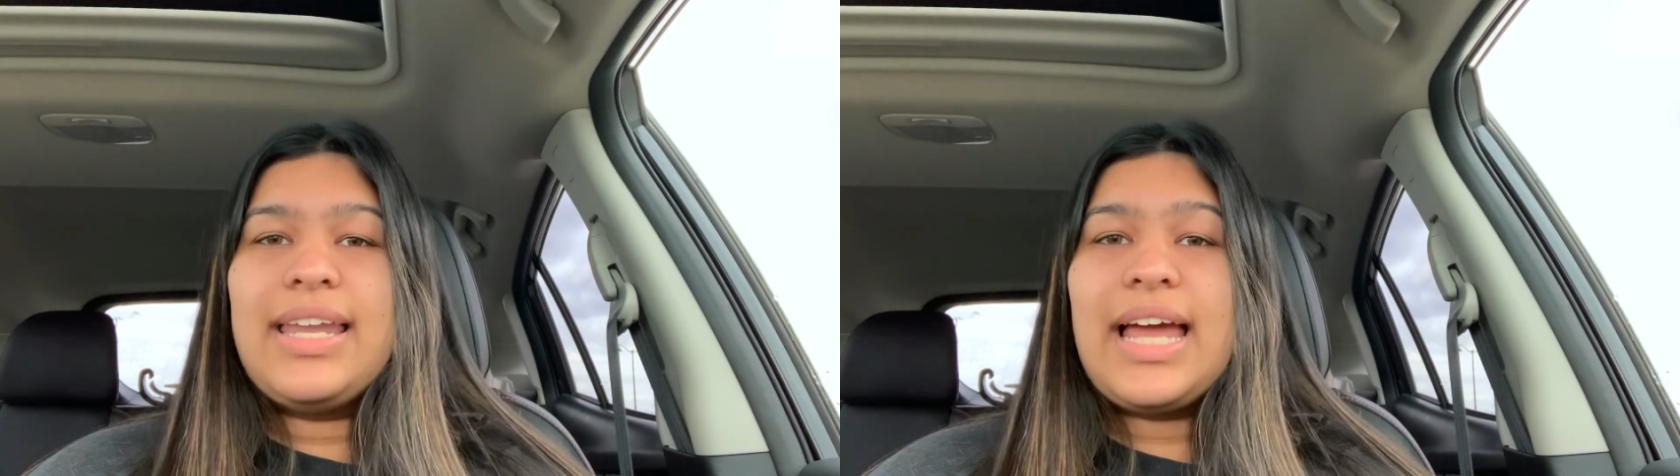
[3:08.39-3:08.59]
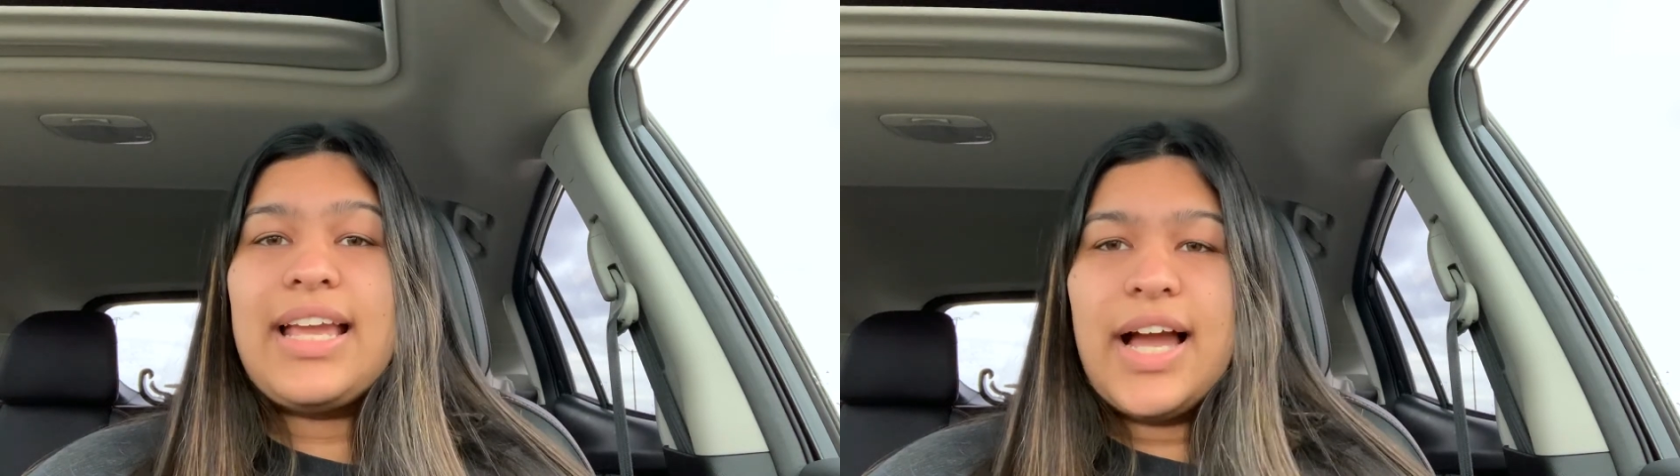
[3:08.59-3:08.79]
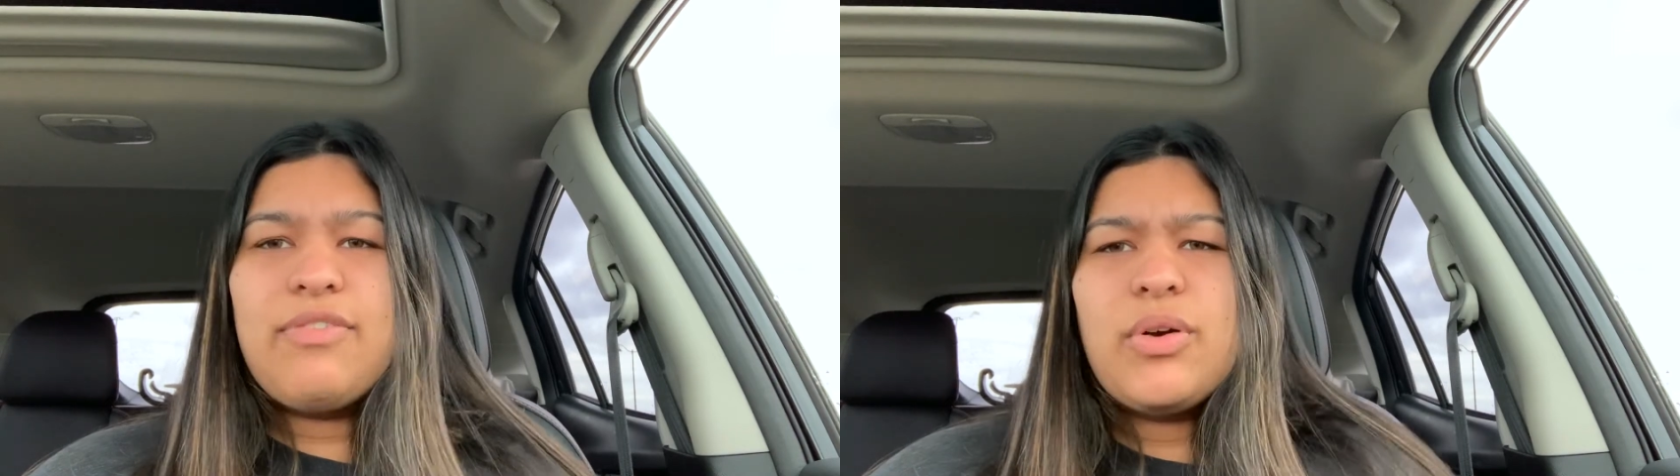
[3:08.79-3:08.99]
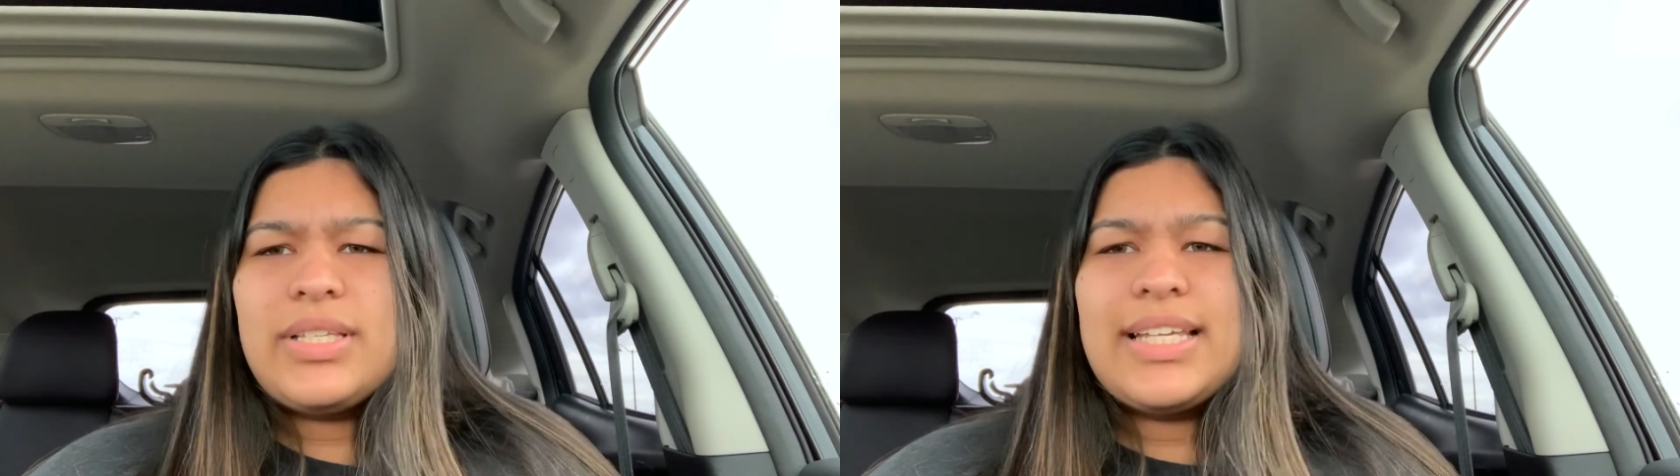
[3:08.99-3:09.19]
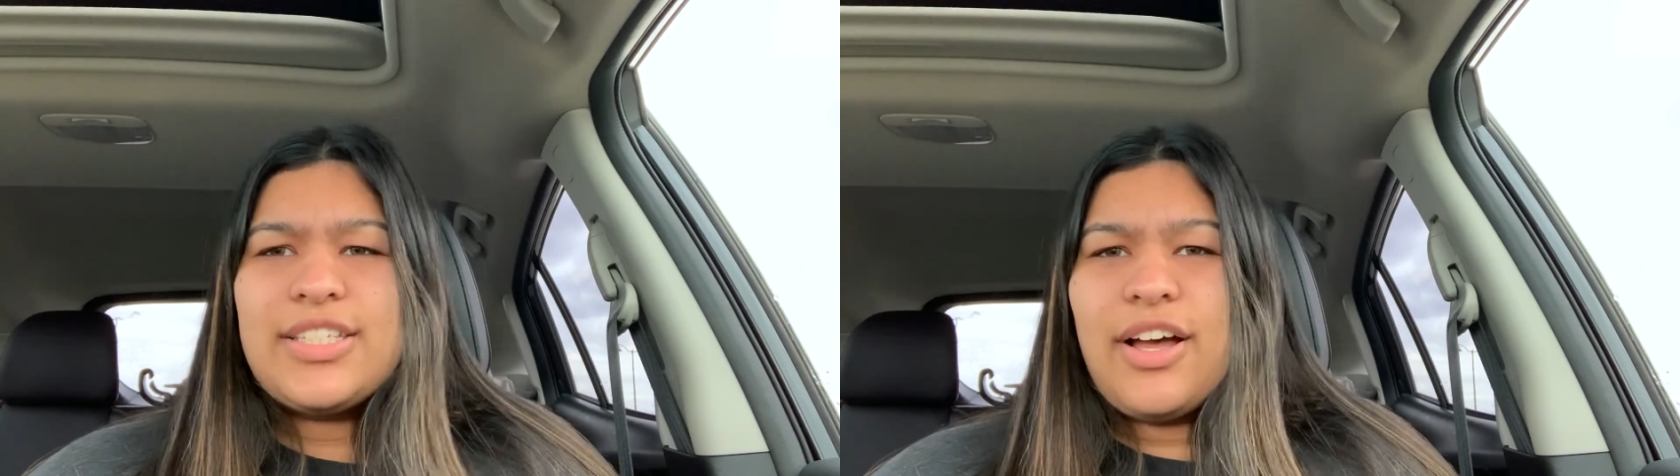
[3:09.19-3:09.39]
and of
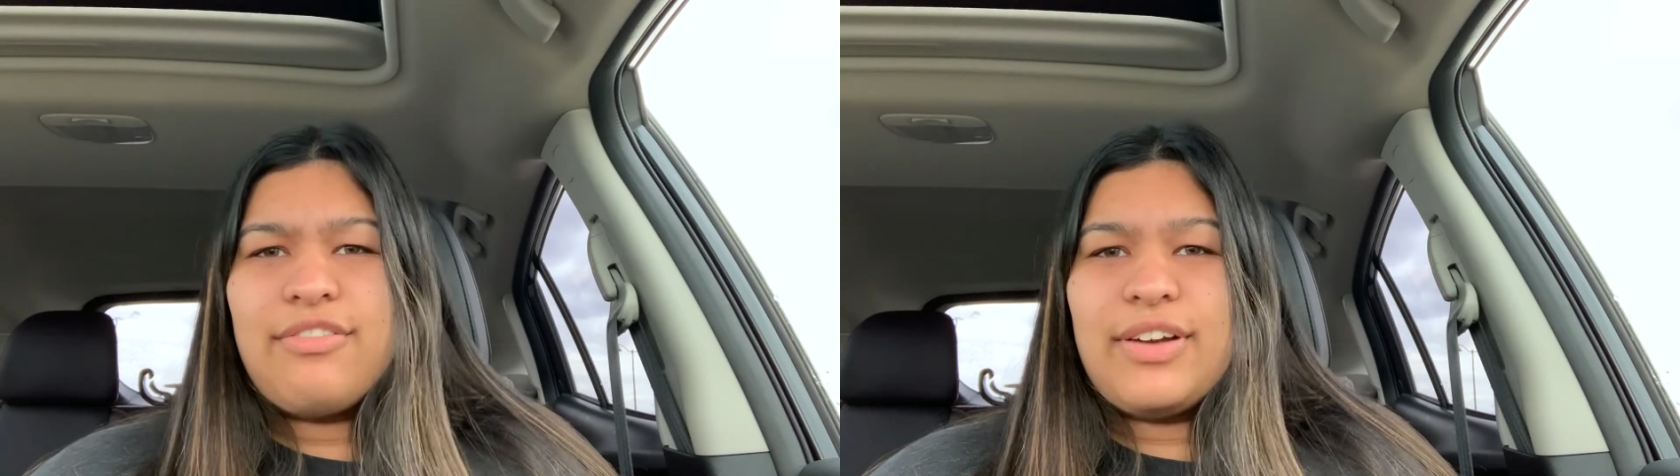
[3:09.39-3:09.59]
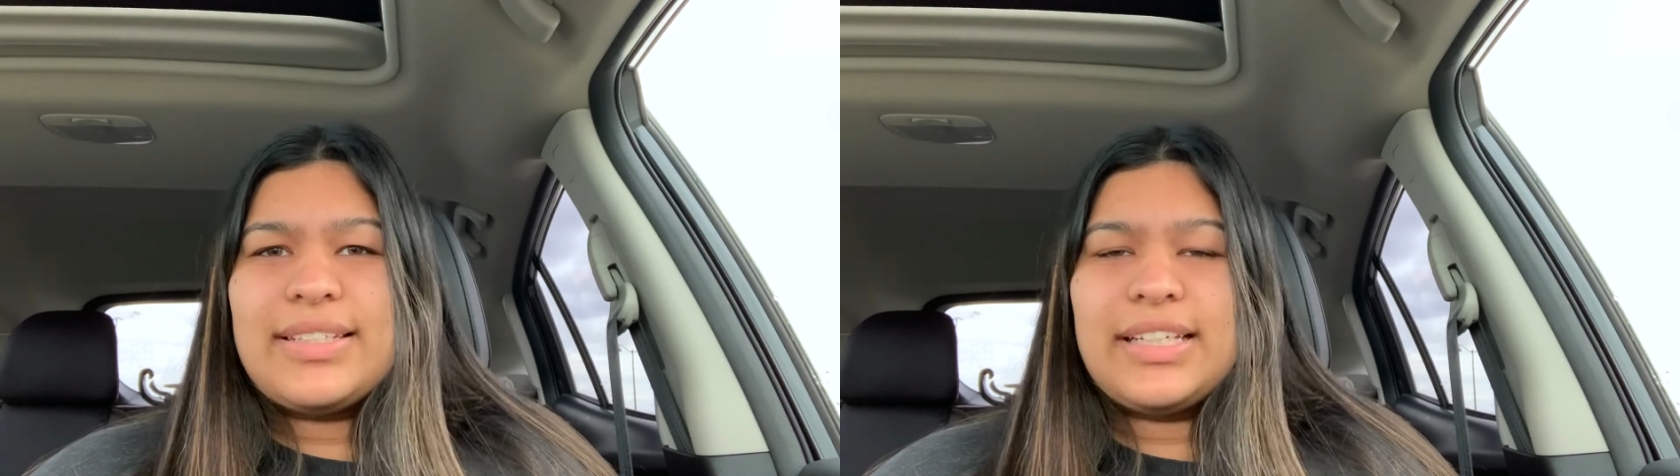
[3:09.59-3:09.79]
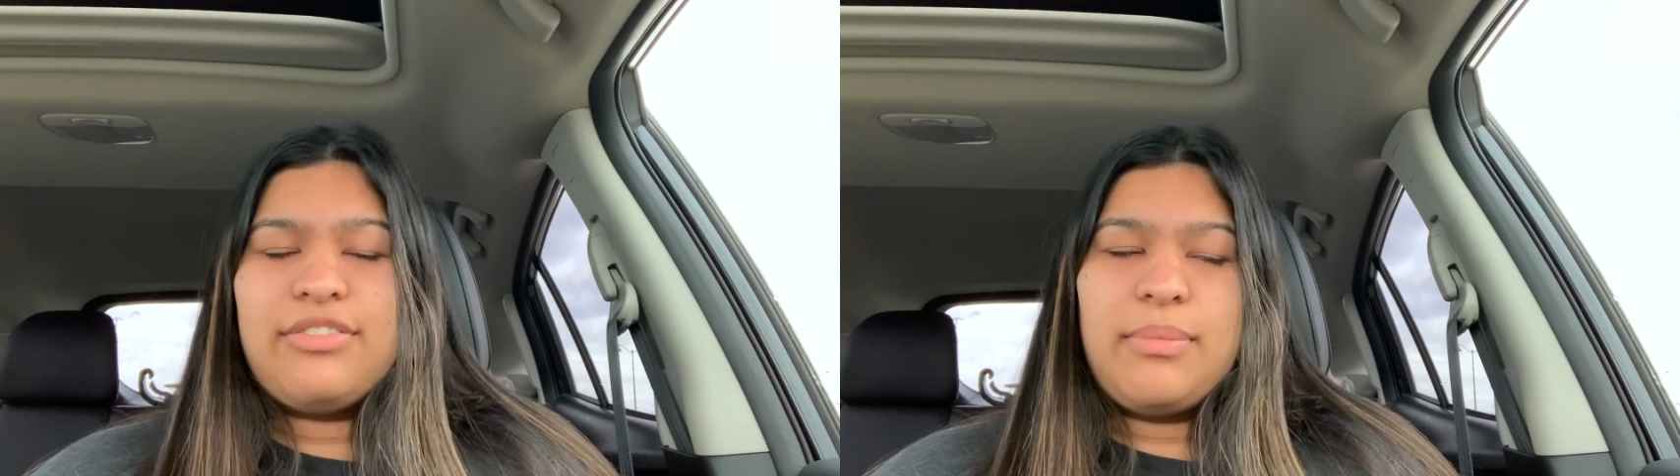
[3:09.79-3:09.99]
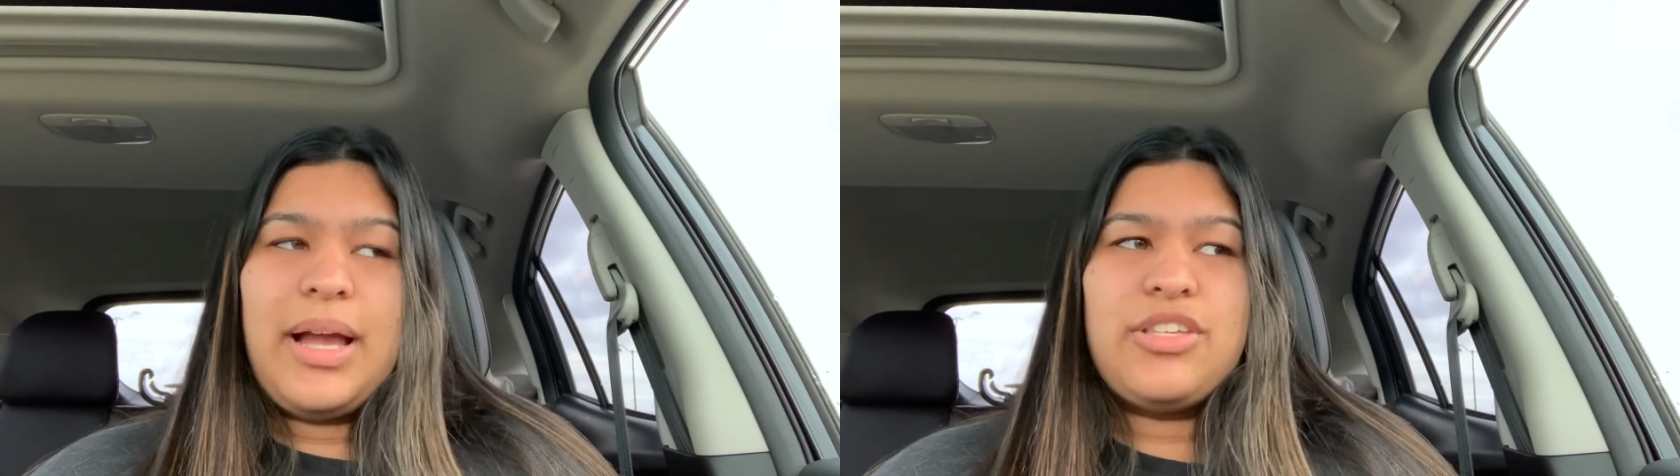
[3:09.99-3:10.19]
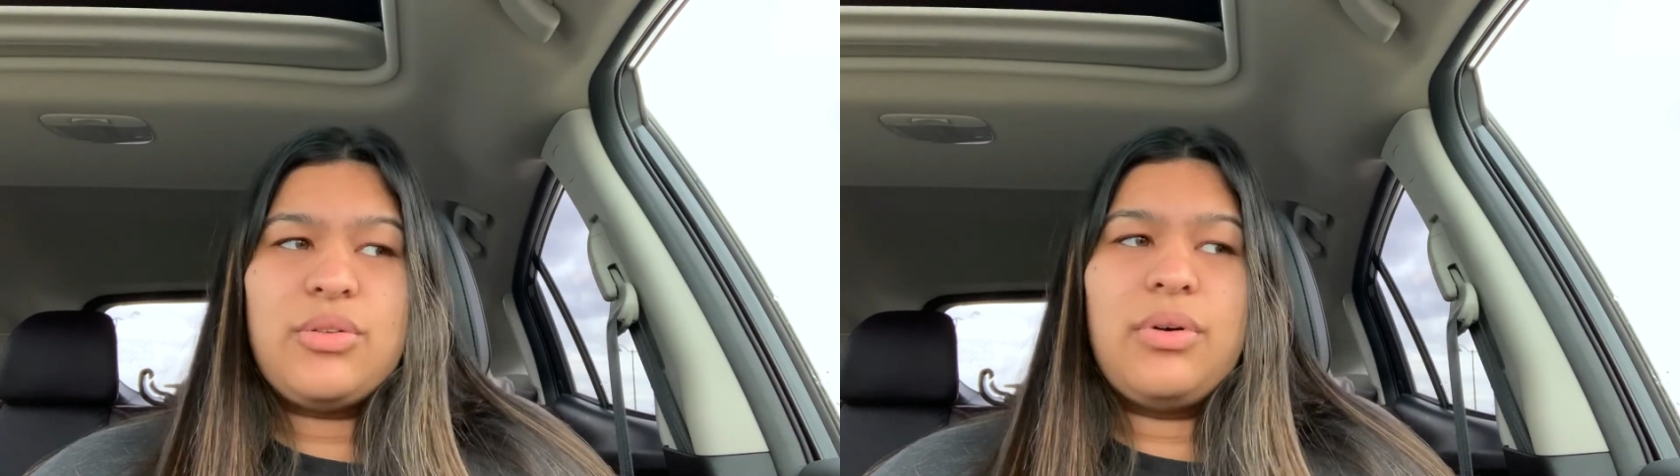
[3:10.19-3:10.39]
course I still have friends from
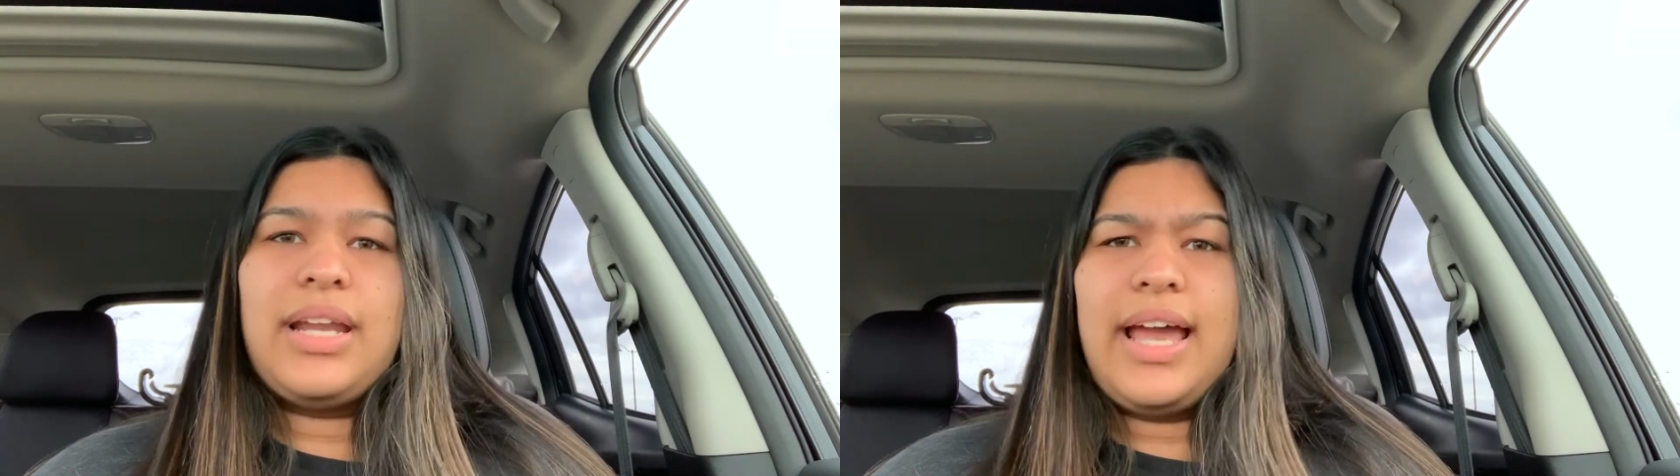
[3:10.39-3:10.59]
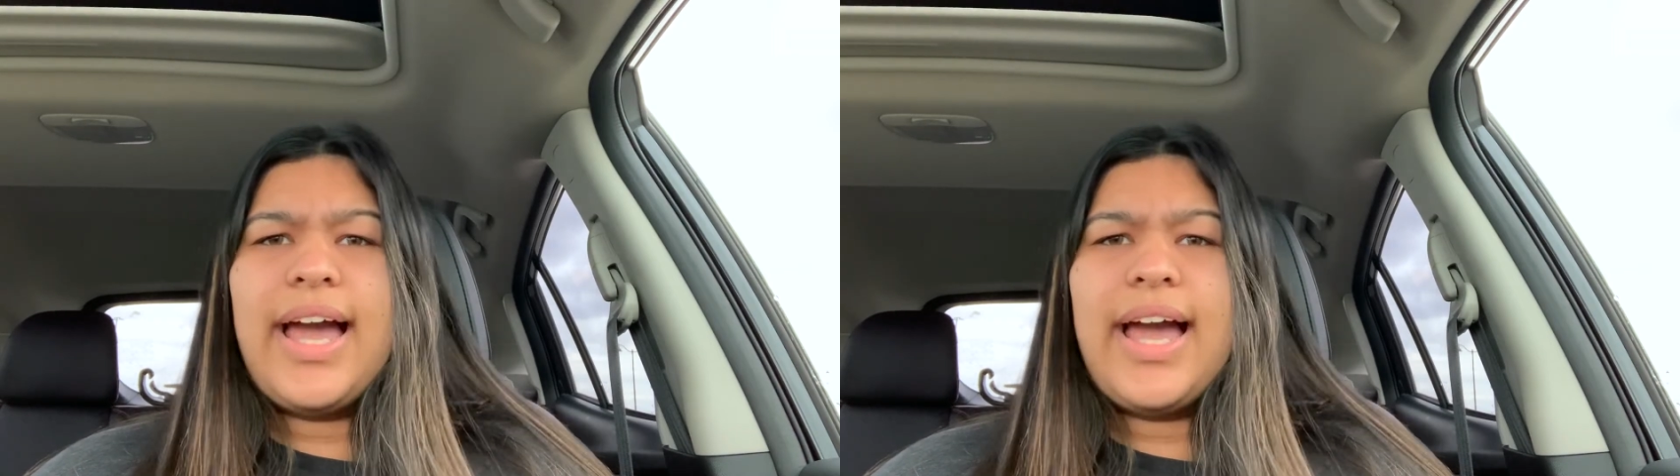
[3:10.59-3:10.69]
high school, and